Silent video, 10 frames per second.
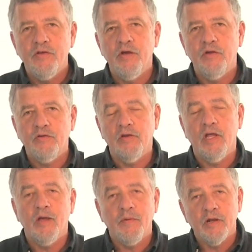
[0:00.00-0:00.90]
to tell you
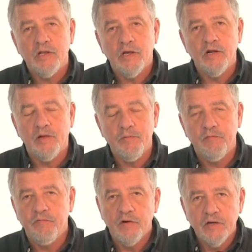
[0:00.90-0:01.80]
today about a gun I've
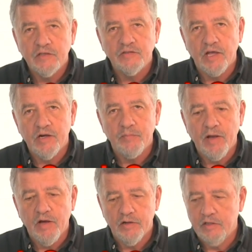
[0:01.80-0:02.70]
been very excited
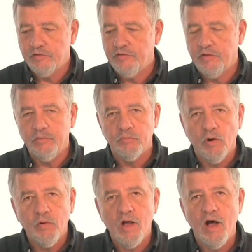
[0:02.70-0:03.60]
about. It's the
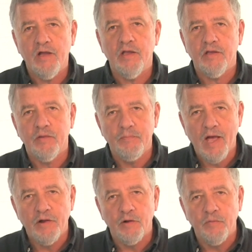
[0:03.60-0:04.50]
Brocock
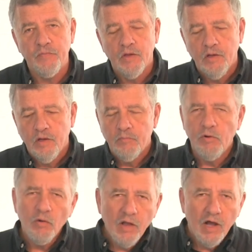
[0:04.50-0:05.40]
Compatto.
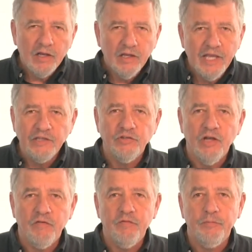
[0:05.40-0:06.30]
Brocock, in case you're
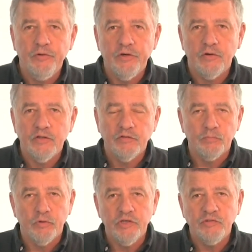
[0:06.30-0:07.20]
not familiar, is a
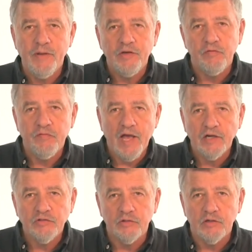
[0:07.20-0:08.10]
British
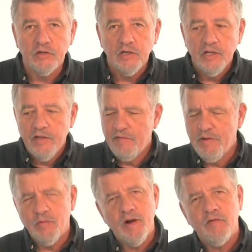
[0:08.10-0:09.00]
manufacturer. They've
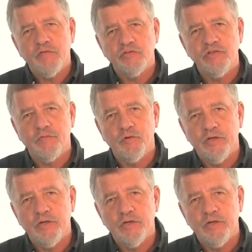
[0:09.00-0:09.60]
been around for several